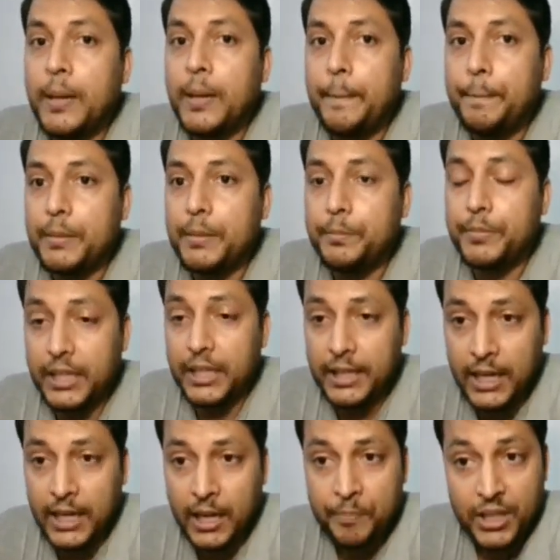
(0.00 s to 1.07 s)

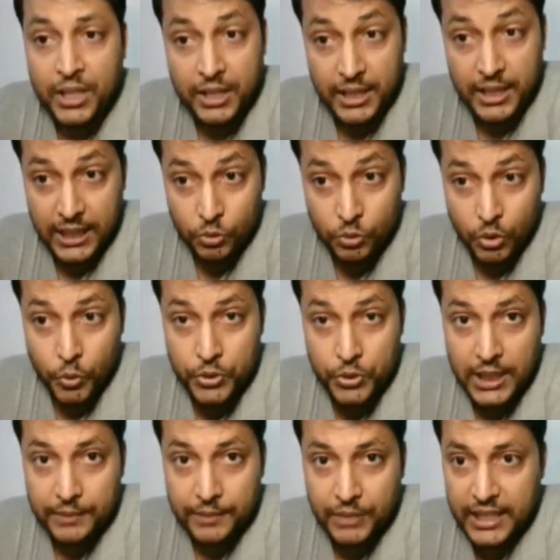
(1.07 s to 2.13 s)
membrana
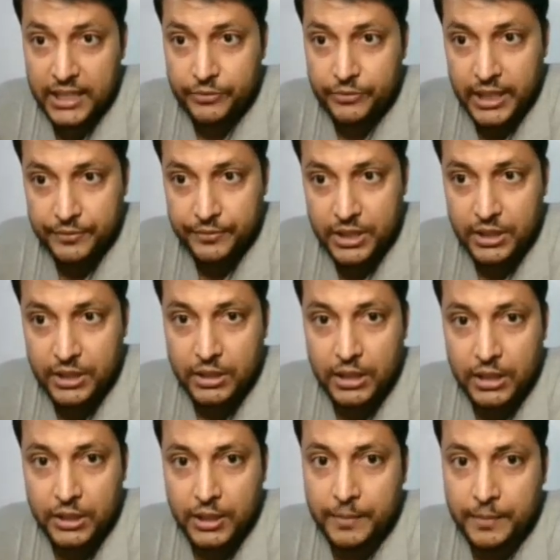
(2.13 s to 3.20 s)
granulosa, as we have seen
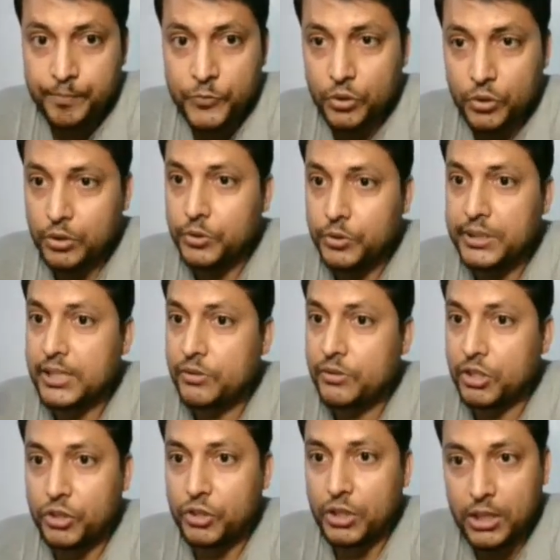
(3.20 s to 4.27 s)
earlier. So those
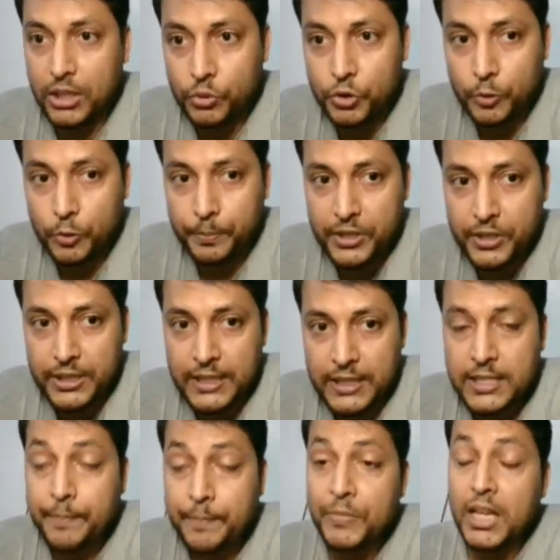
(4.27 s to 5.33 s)
structures are going to persist.
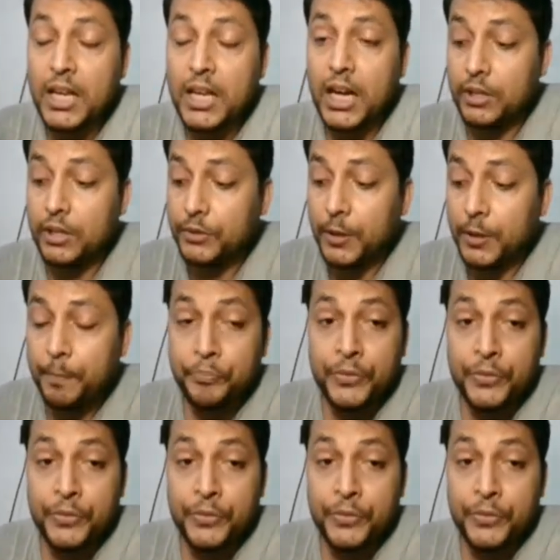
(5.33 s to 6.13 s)
However,